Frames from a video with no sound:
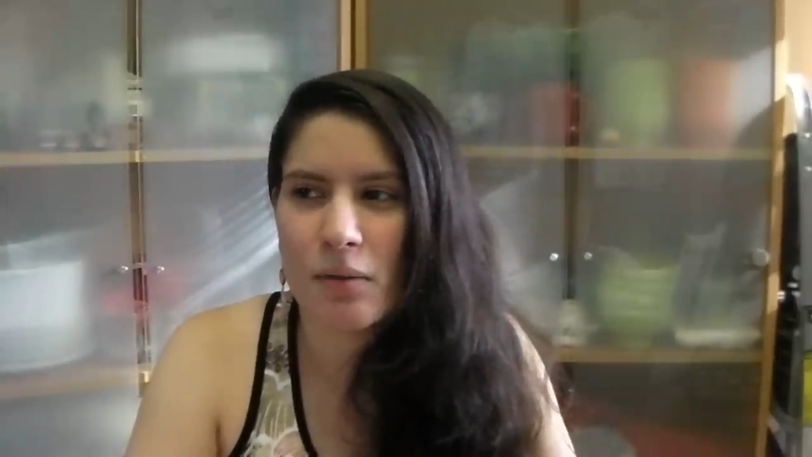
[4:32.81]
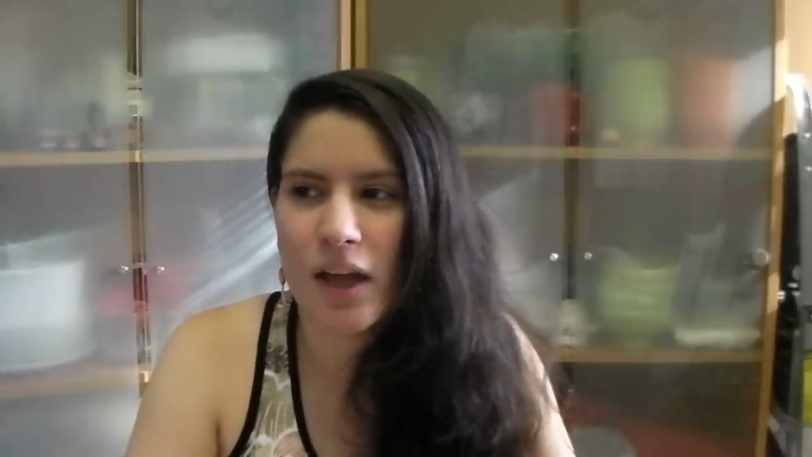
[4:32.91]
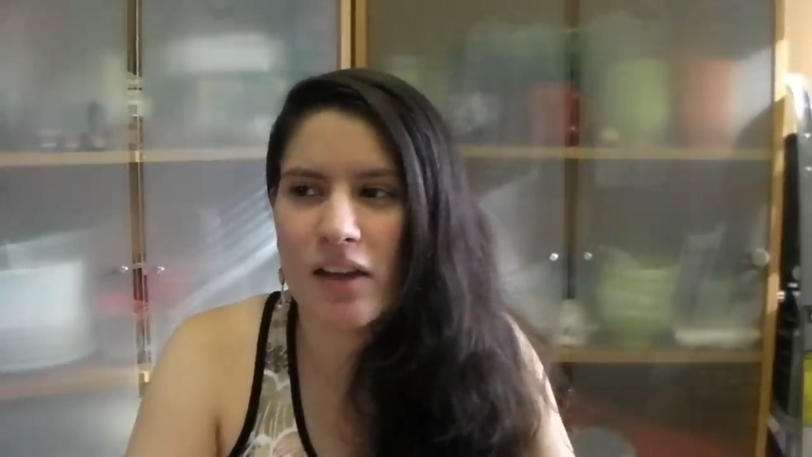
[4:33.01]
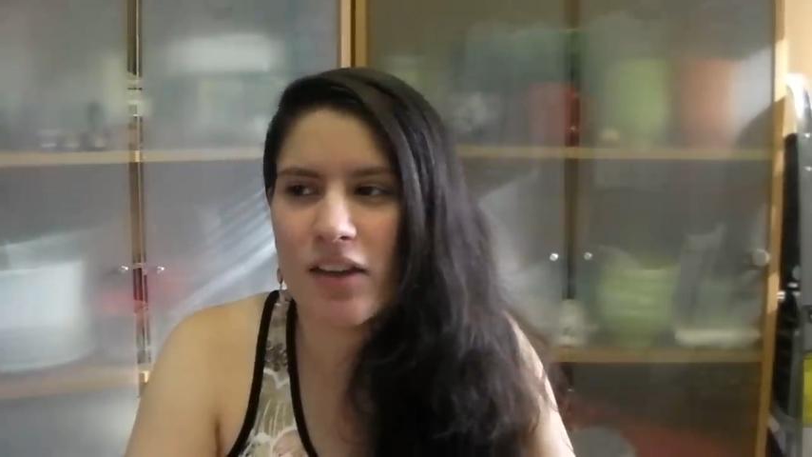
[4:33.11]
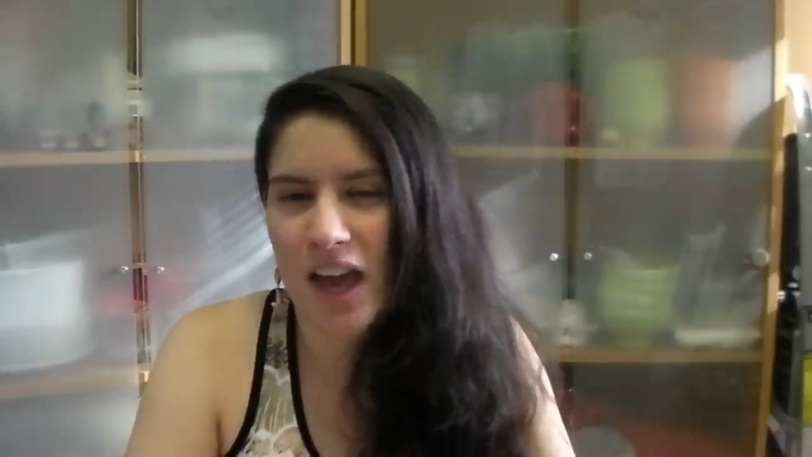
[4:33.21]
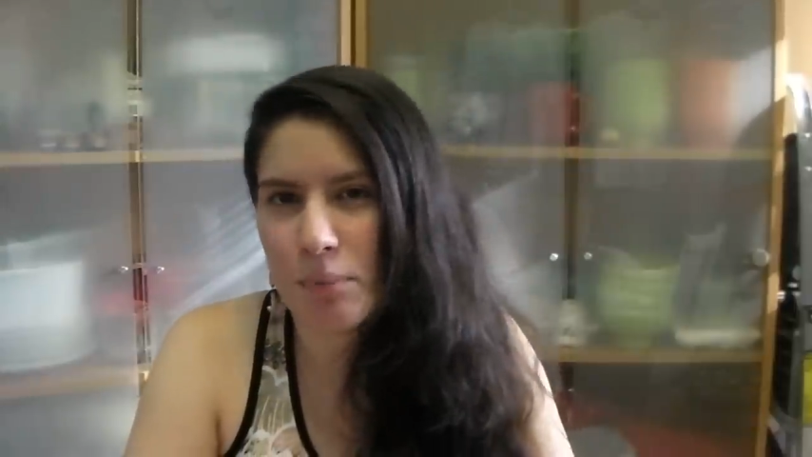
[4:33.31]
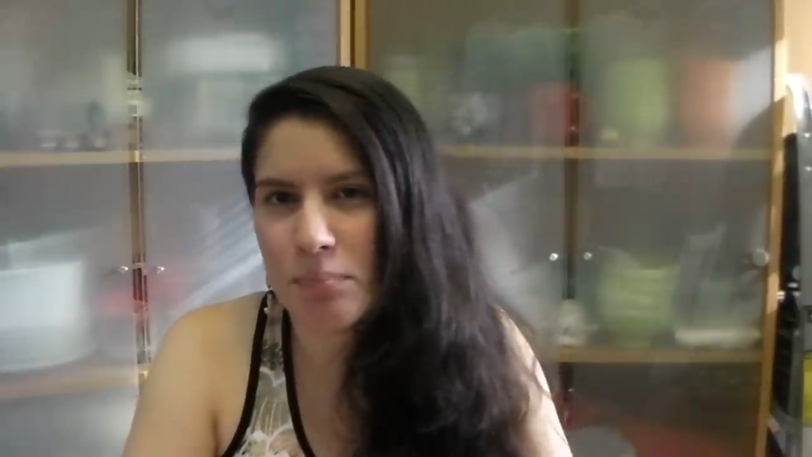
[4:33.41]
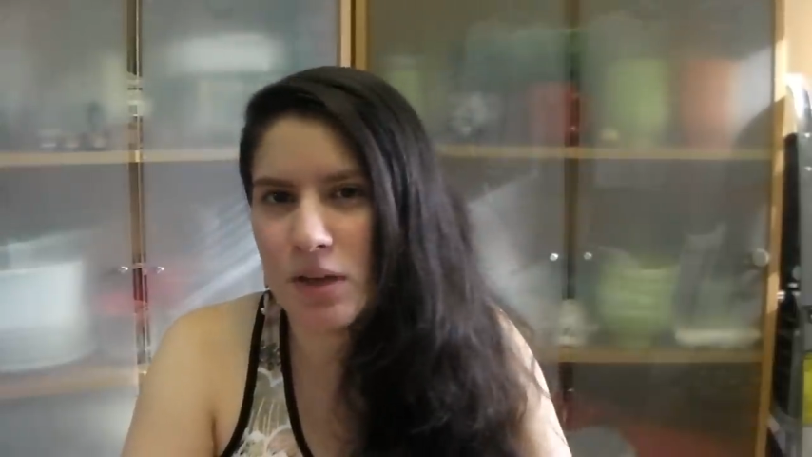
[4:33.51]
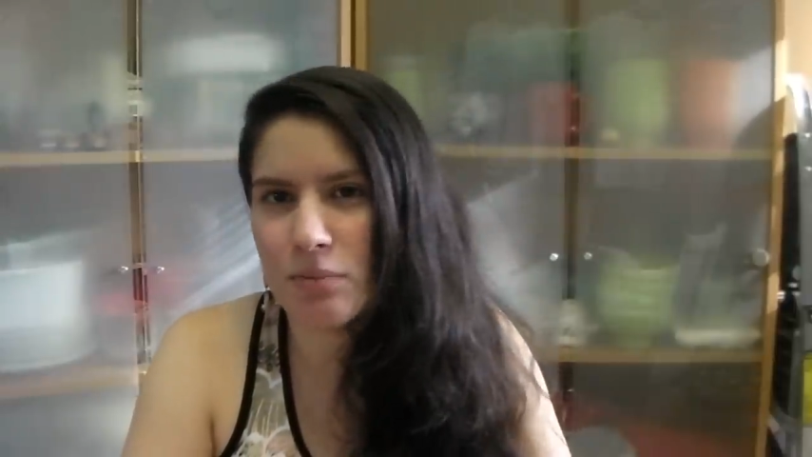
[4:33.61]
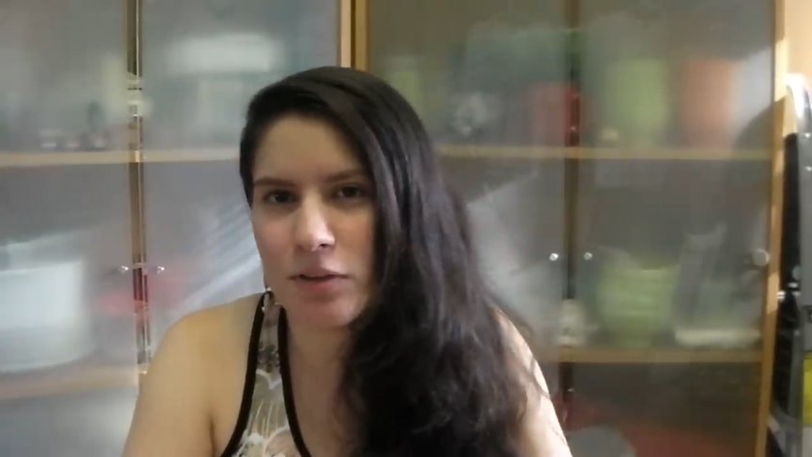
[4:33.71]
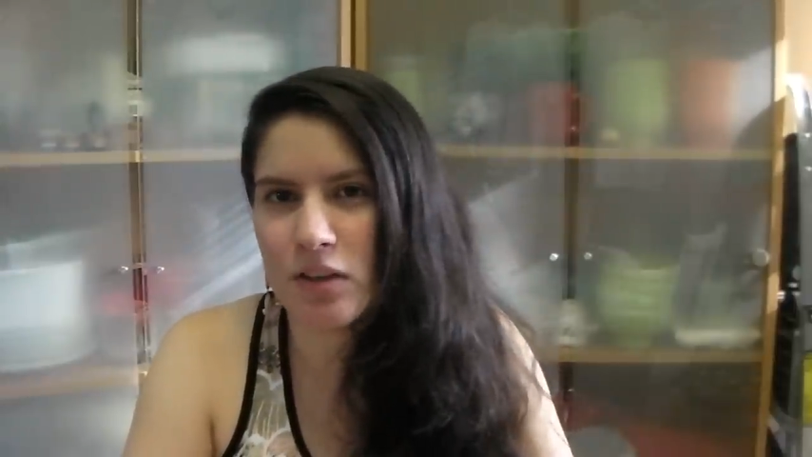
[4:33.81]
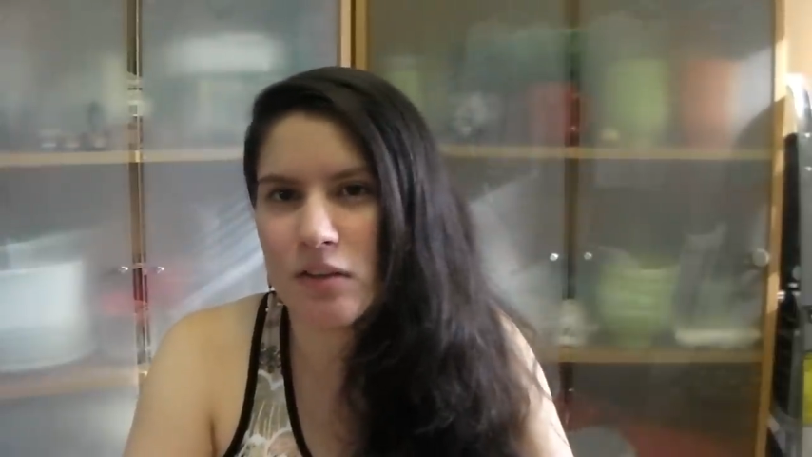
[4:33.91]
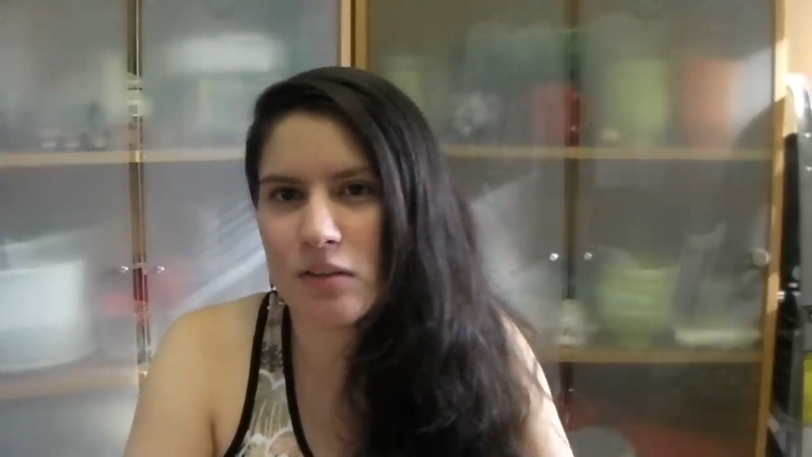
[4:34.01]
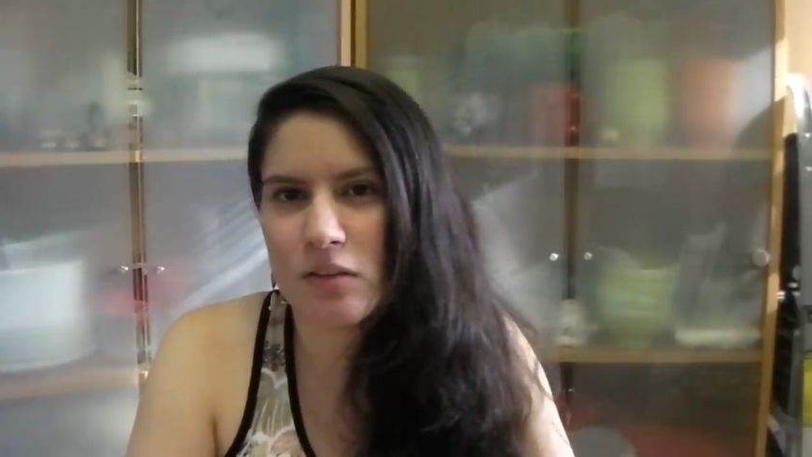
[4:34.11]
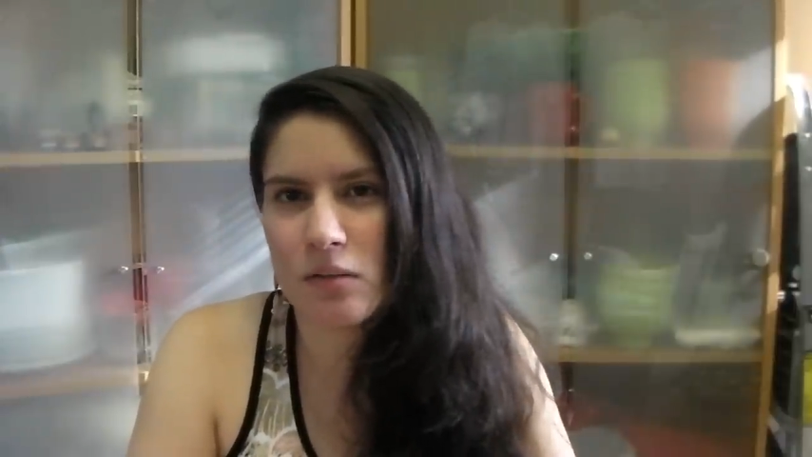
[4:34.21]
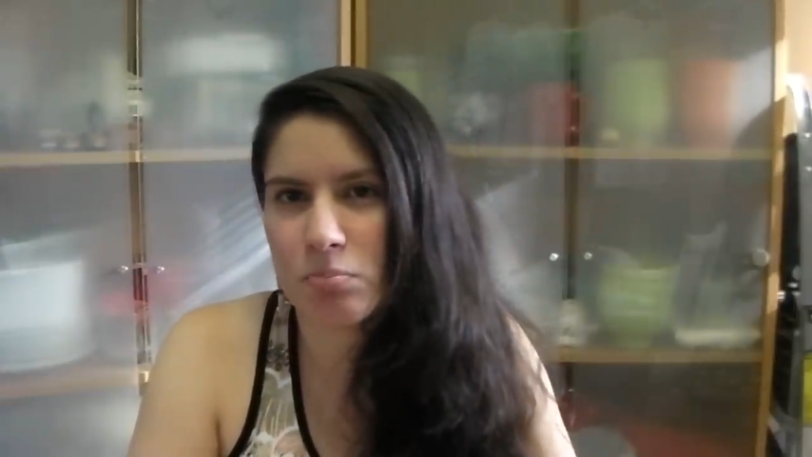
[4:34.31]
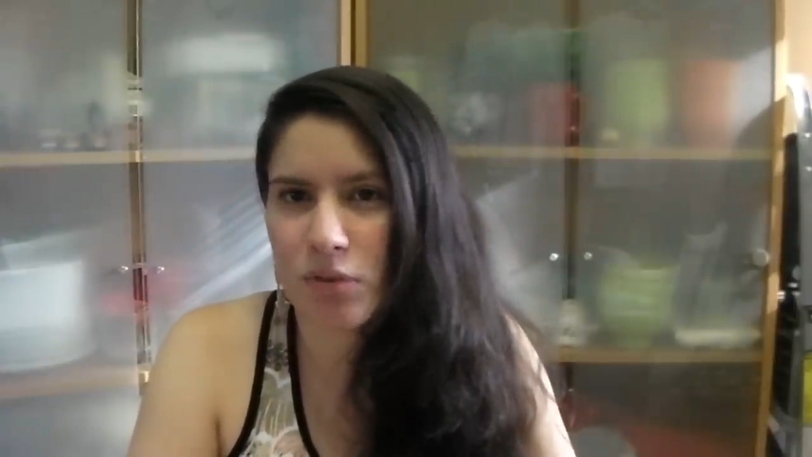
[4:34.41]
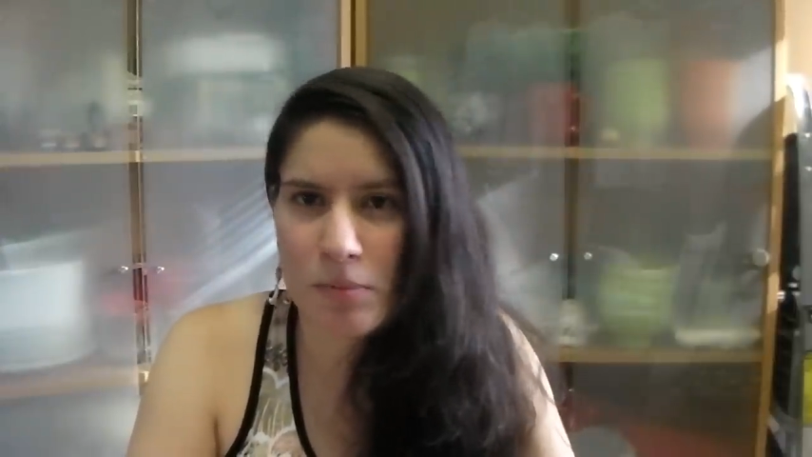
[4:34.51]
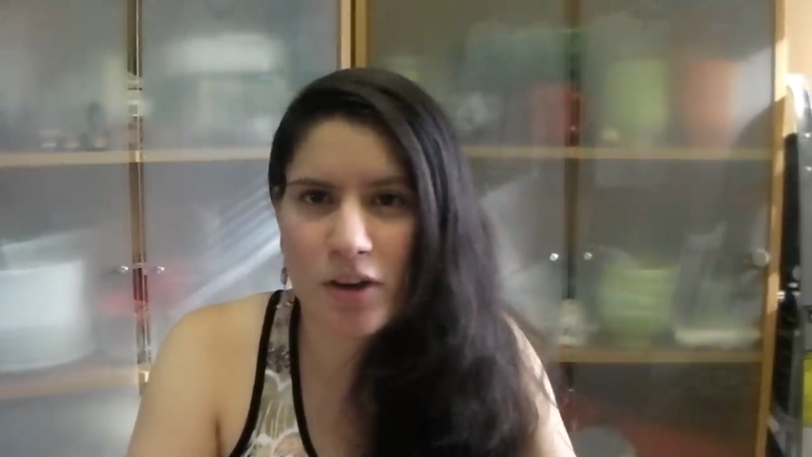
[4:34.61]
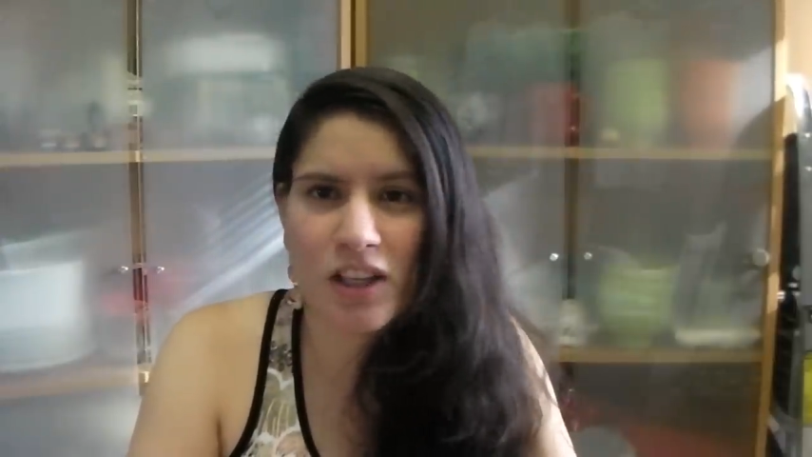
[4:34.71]
And happy, but
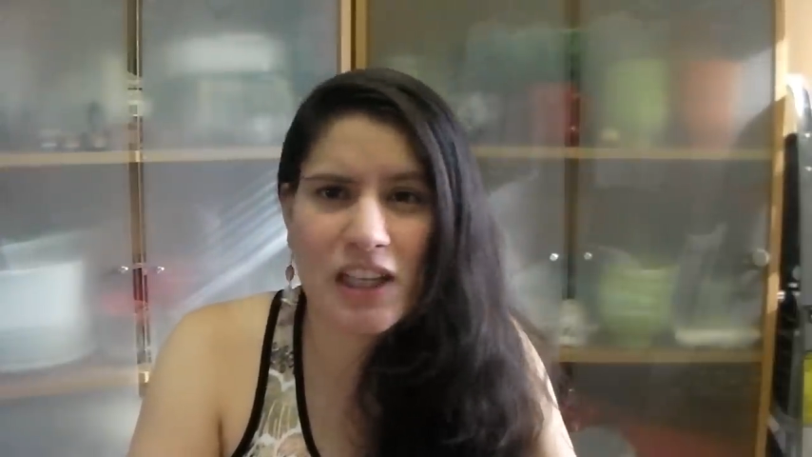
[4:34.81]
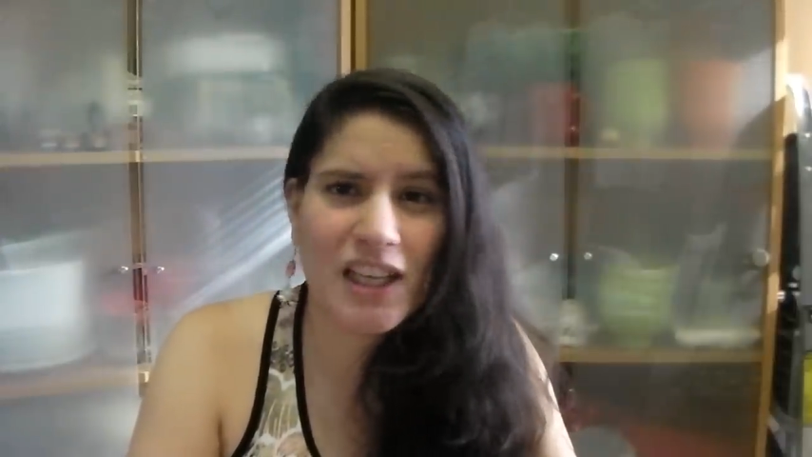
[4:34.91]
primarily